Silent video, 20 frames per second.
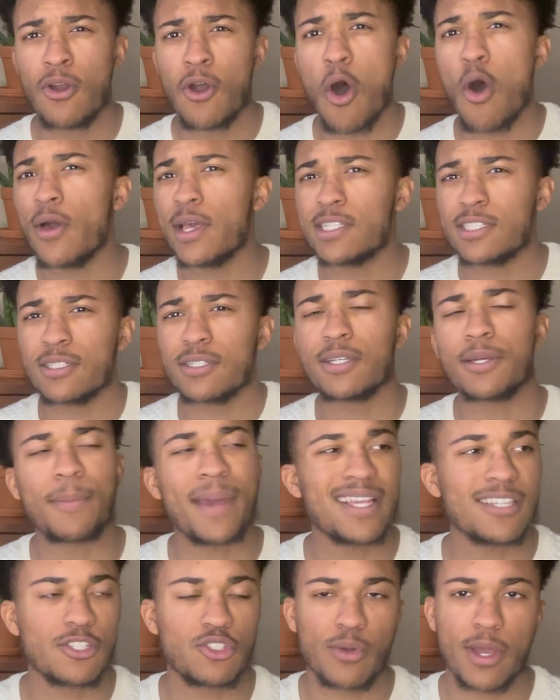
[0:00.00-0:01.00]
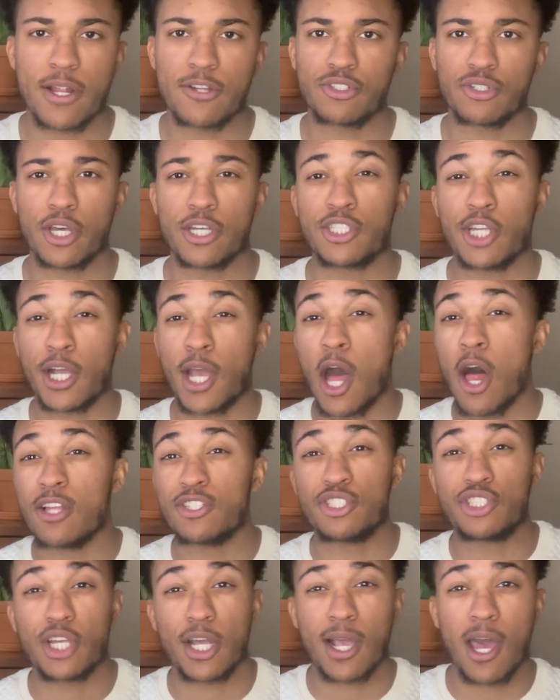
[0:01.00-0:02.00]
all these amazing traders are like,
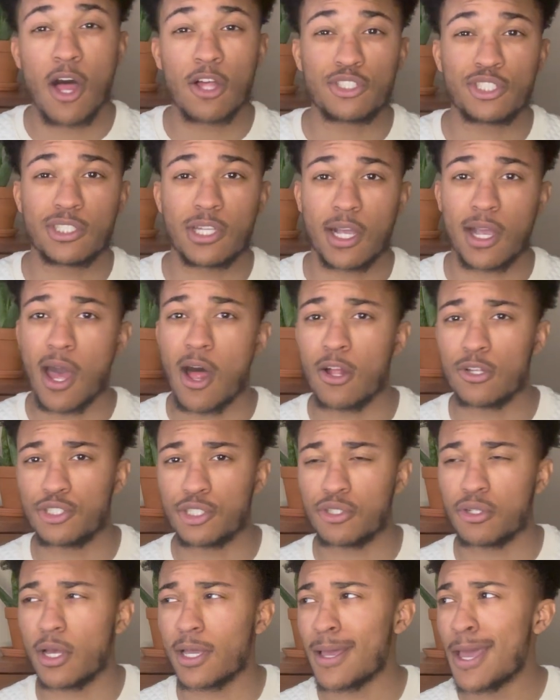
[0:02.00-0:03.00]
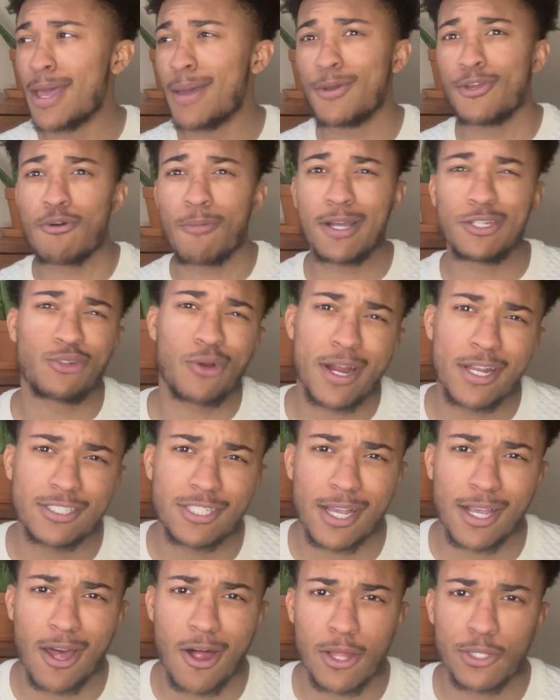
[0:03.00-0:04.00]
psychology, psychology, psychology. They're like, my trading
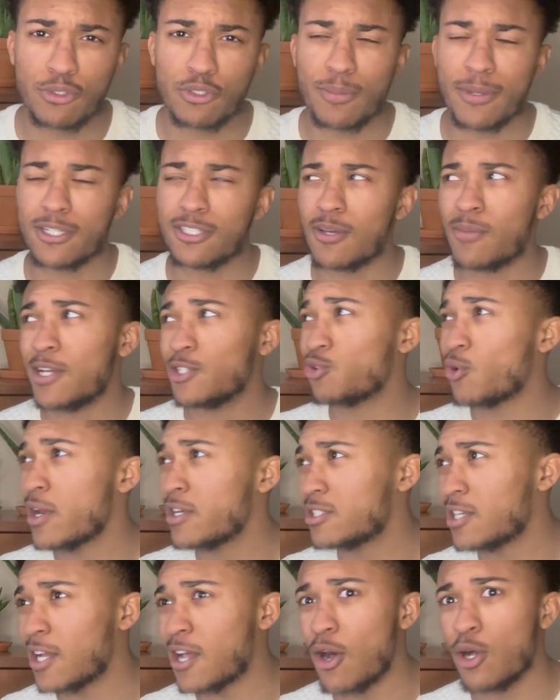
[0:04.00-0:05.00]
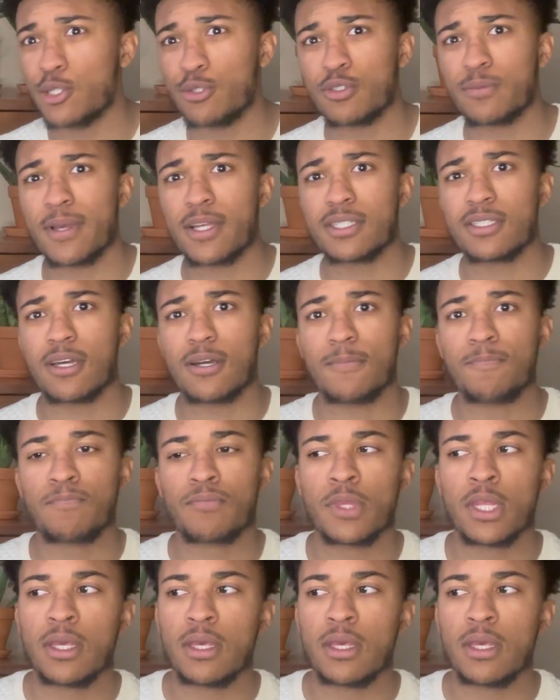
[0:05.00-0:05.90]
psychology is messed up. My trading psychology is messed up.